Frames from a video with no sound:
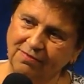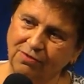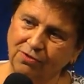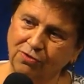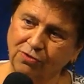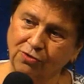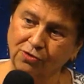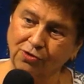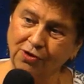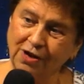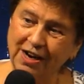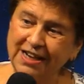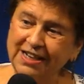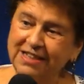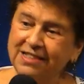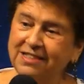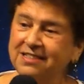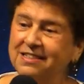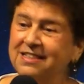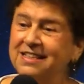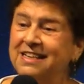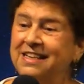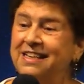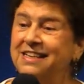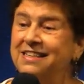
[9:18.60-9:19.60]

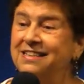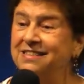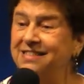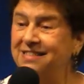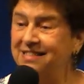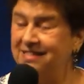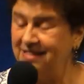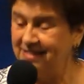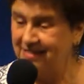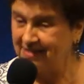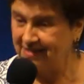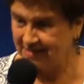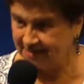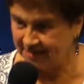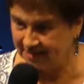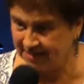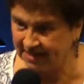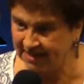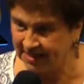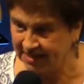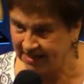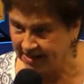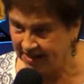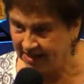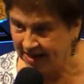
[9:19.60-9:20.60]
Christ is the
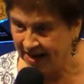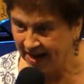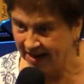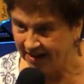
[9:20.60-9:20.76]
seed.